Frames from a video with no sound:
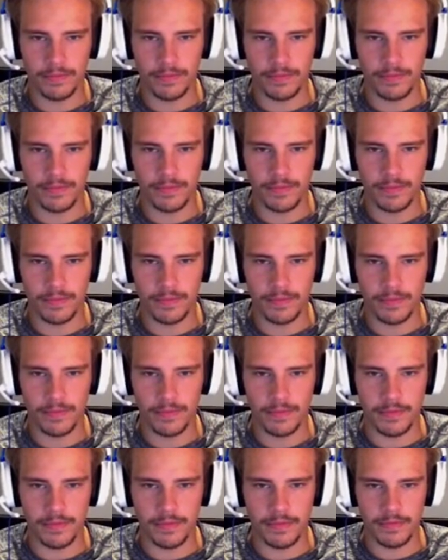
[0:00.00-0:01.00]

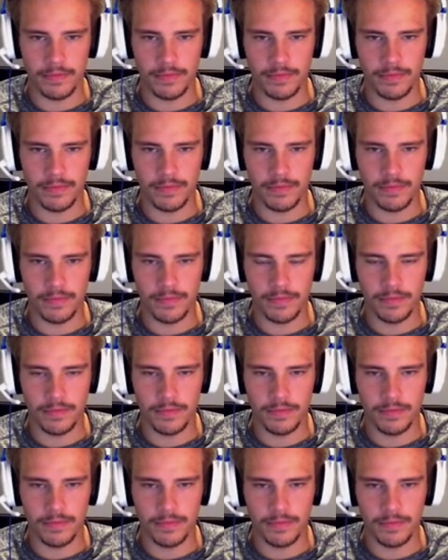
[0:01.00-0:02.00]

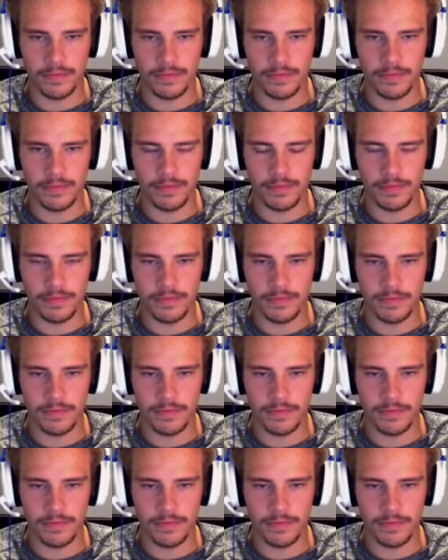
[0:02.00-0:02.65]
(silence)